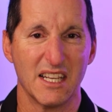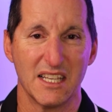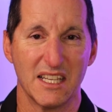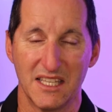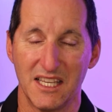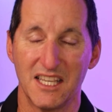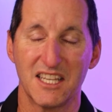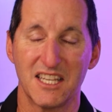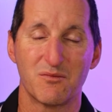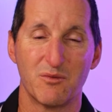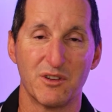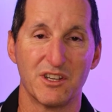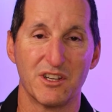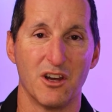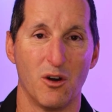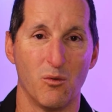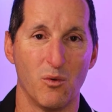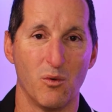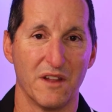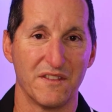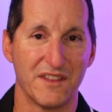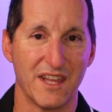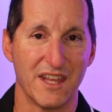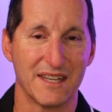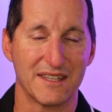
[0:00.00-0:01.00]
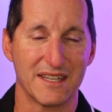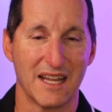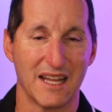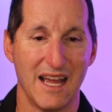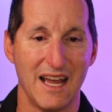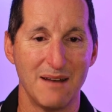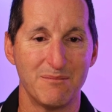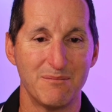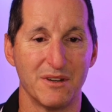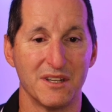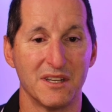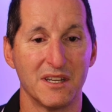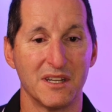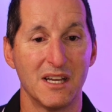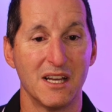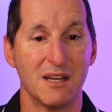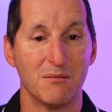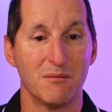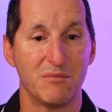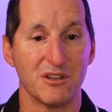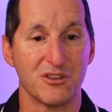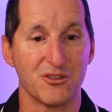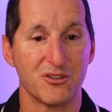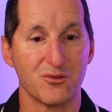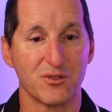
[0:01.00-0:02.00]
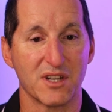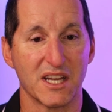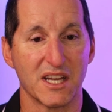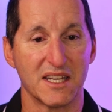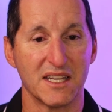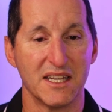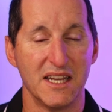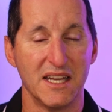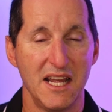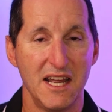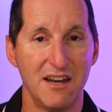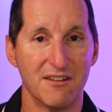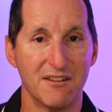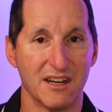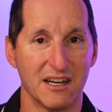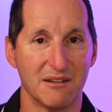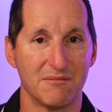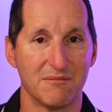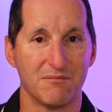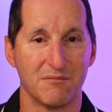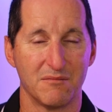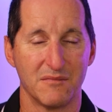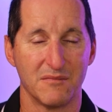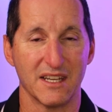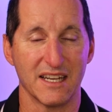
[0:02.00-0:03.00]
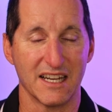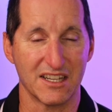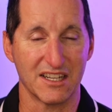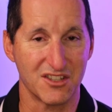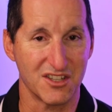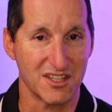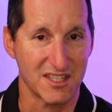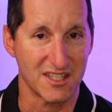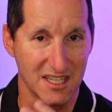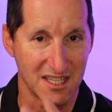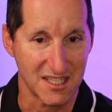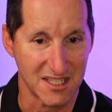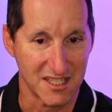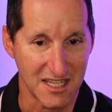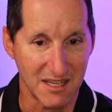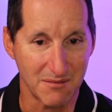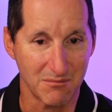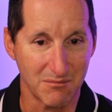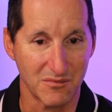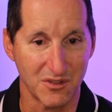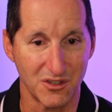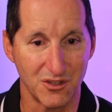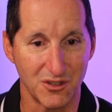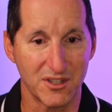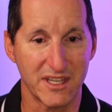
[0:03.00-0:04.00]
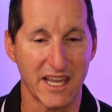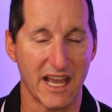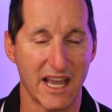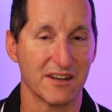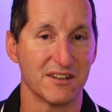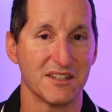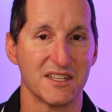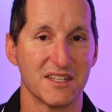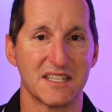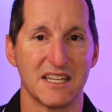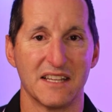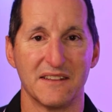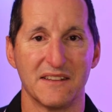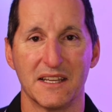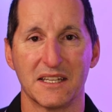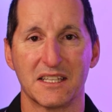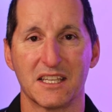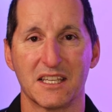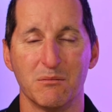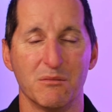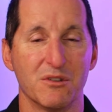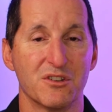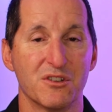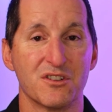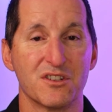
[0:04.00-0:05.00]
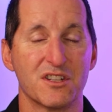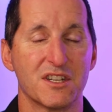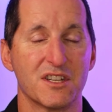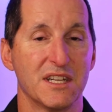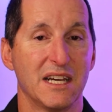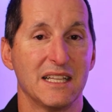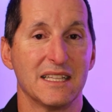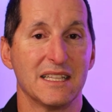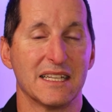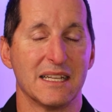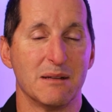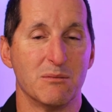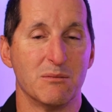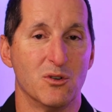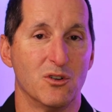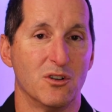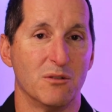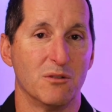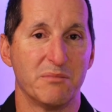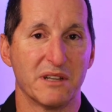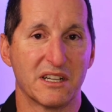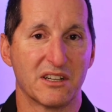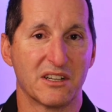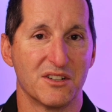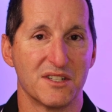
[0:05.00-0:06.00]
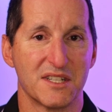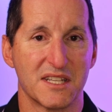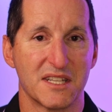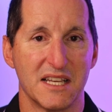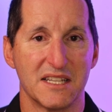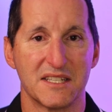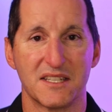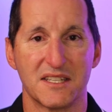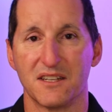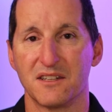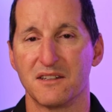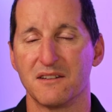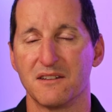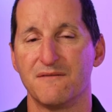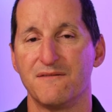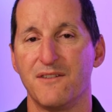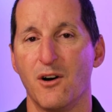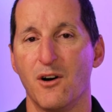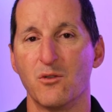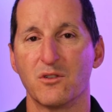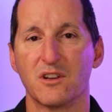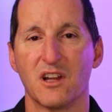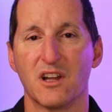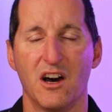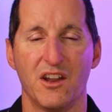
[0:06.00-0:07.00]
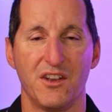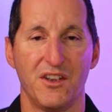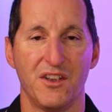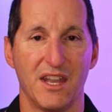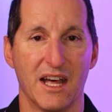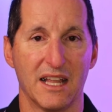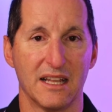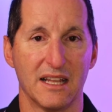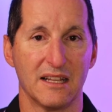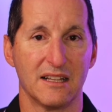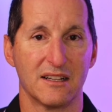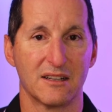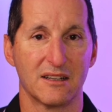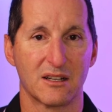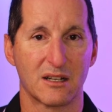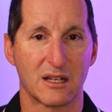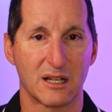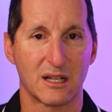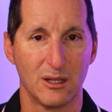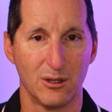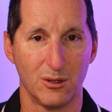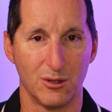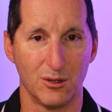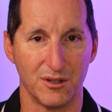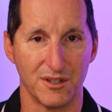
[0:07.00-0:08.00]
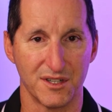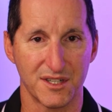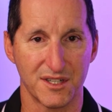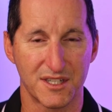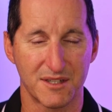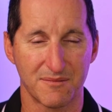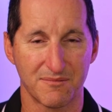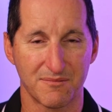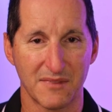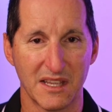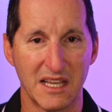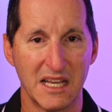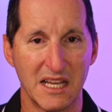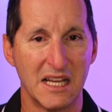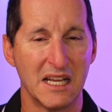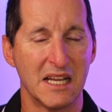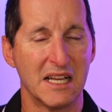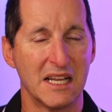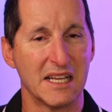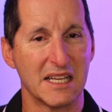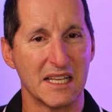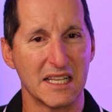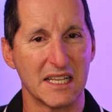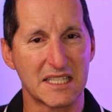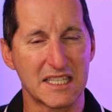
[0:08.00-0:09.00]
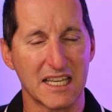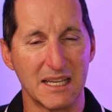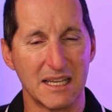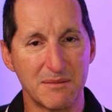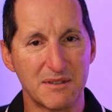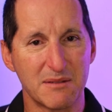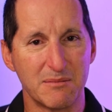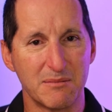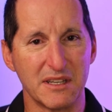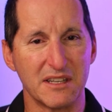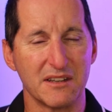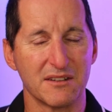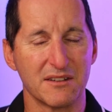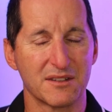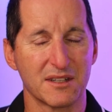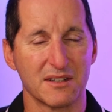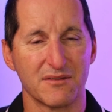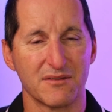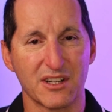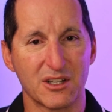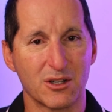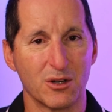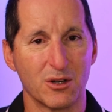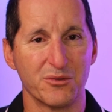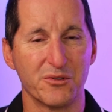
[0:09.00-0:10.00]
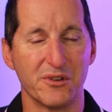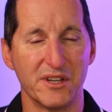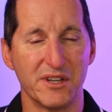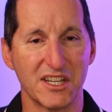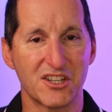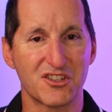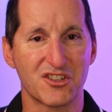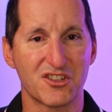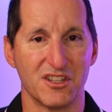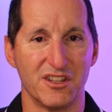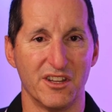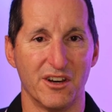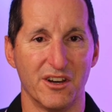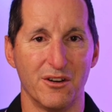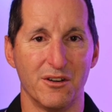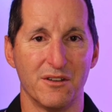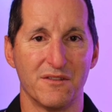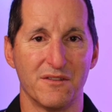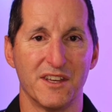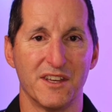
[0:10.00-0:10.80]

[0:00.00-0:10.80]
yes, we don't want that to happen, but you'll get an error. It actually says, yep, you cannot set that commission to null anymore because there's that default on null clause. It seems a bit sort of a contradiction though,